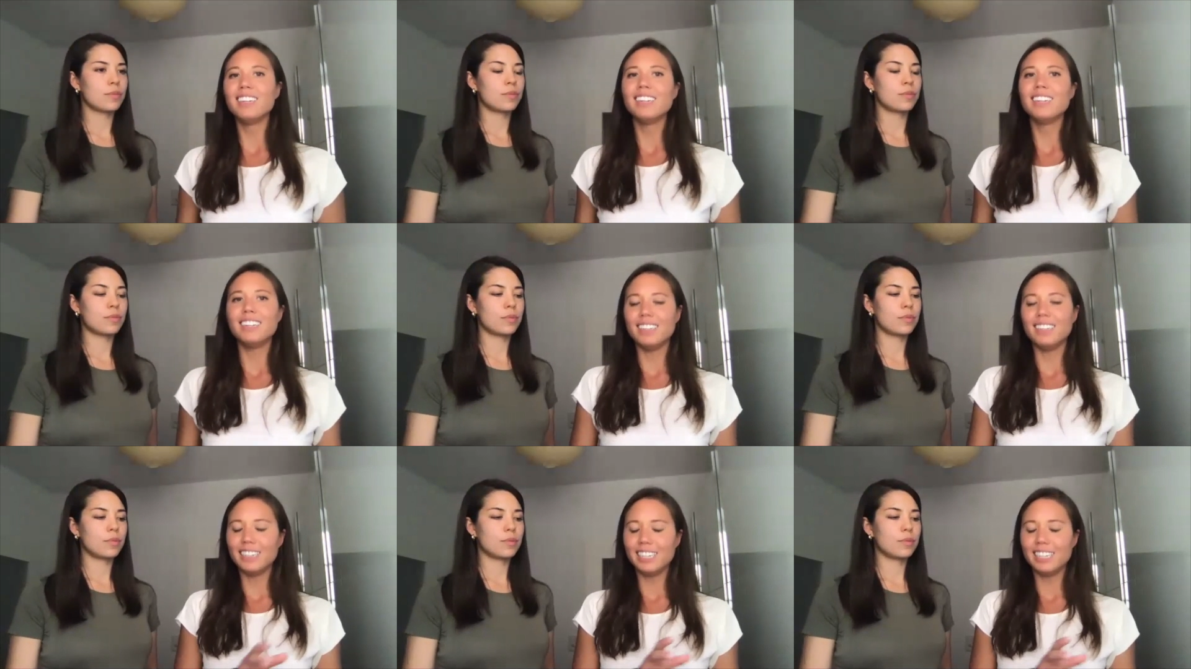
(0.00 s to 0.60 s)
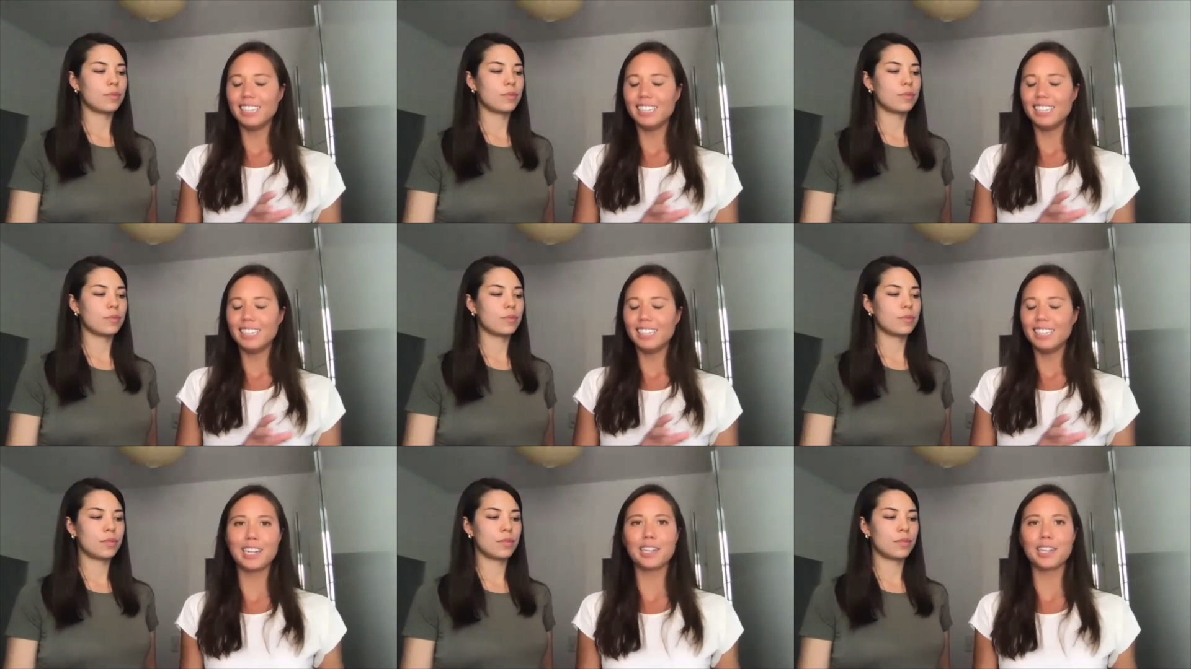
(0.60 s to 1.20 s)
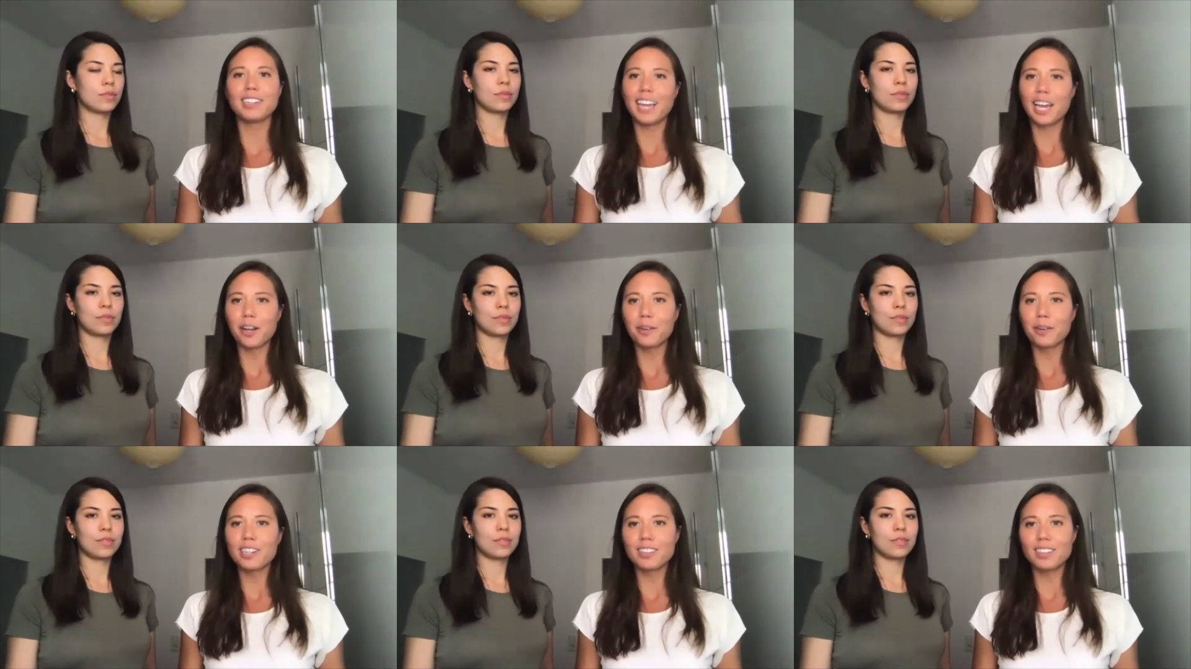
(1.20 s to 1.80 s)
Speaker 1: niche particular
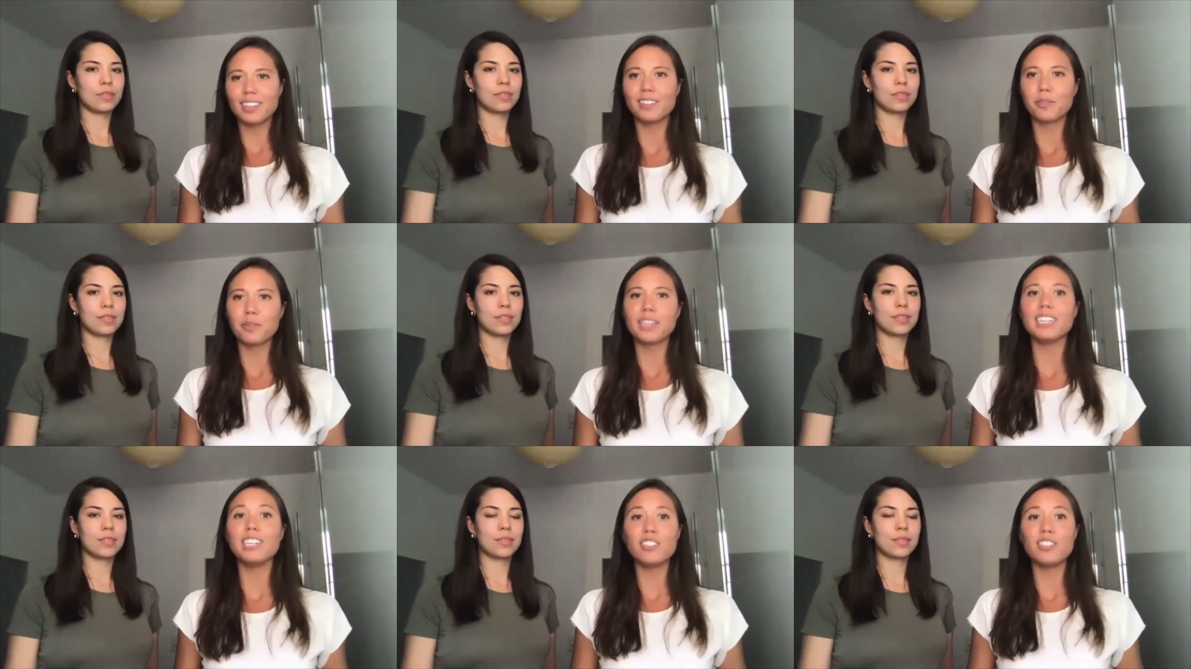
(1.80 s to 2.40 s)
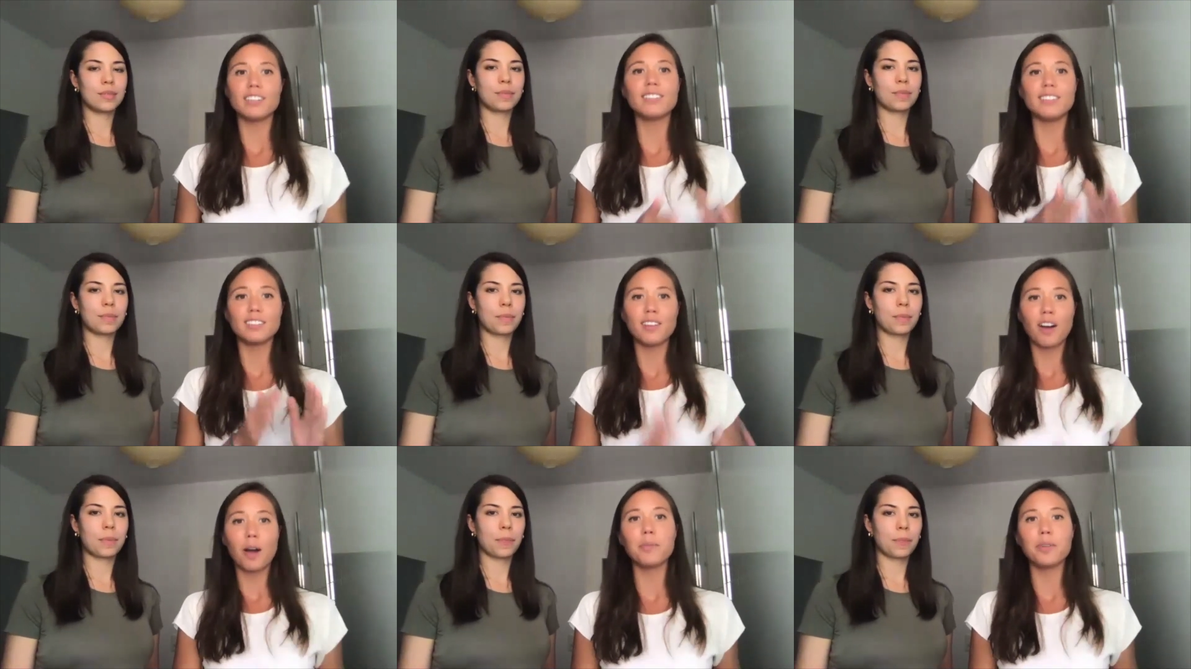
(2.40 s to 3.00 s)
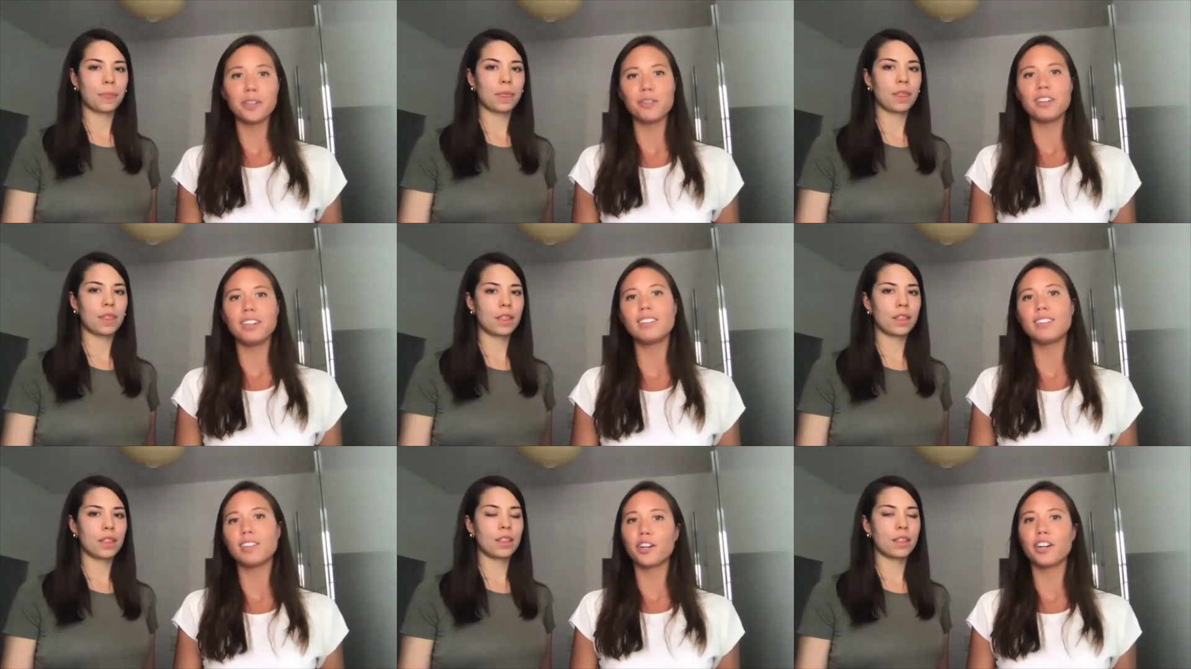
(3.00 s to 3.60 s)
language that it's really just this opportunity
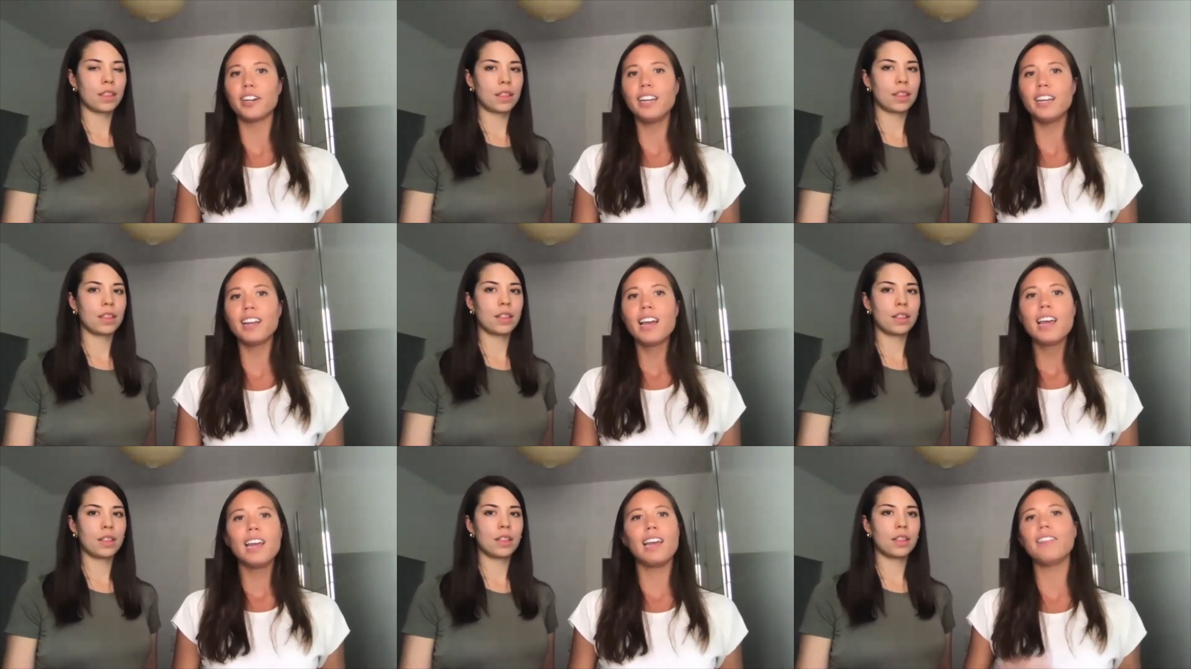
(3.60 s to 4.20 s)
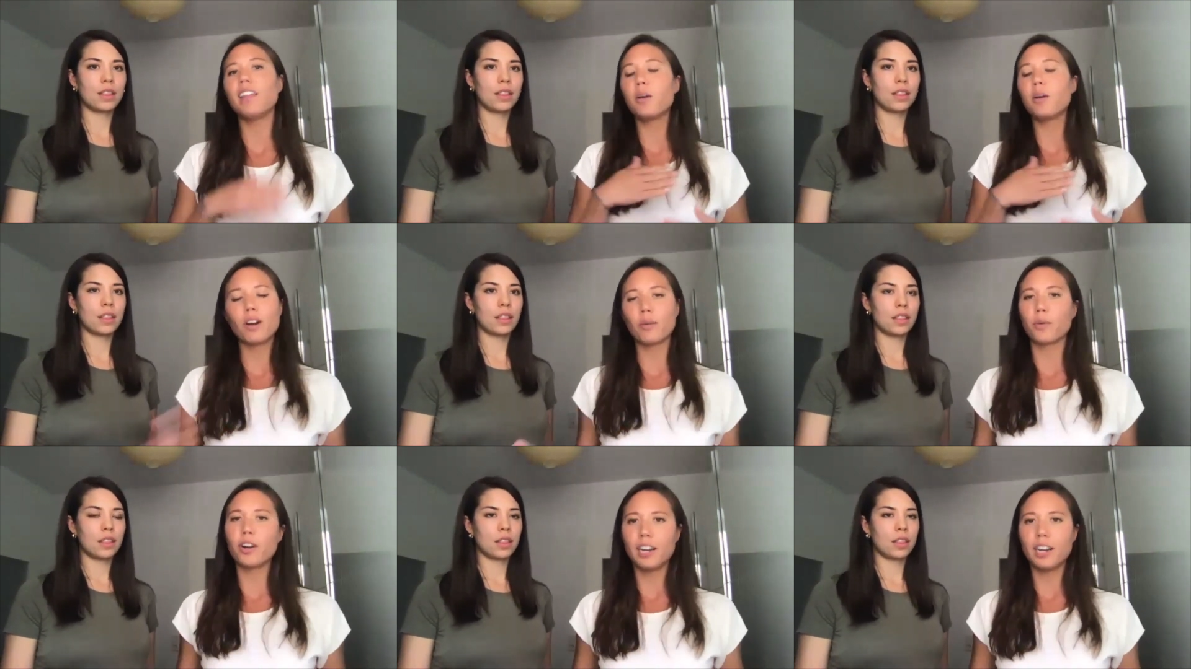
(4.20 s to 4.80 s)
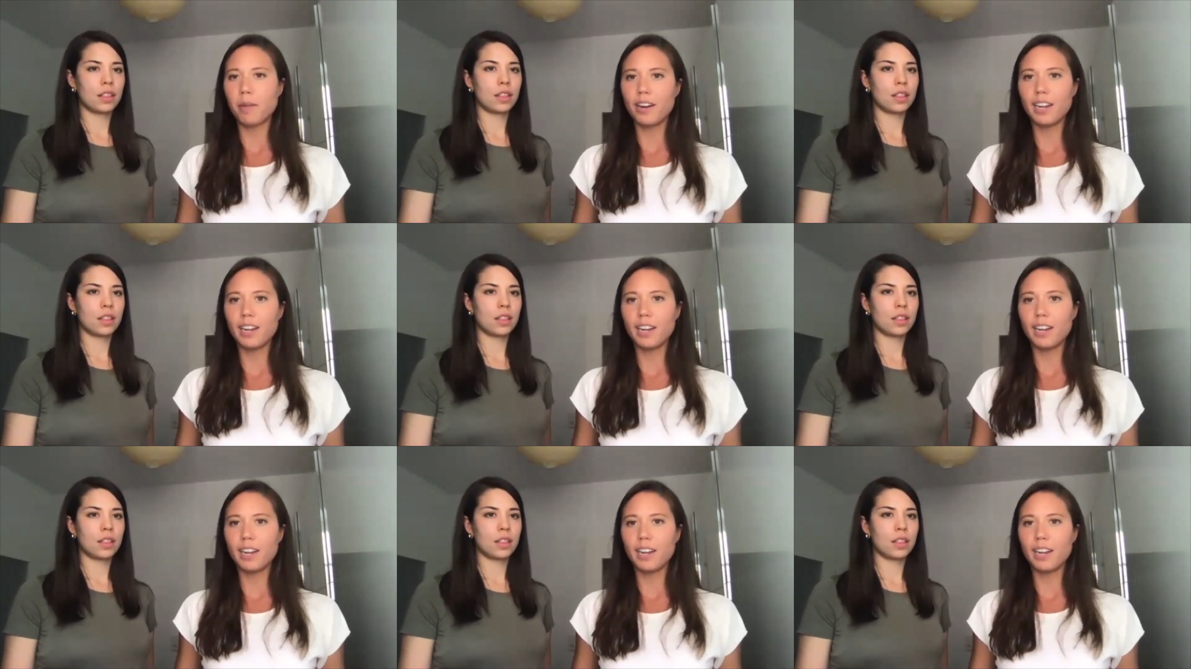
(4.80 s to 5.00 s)
to learn it, and they weren't worried about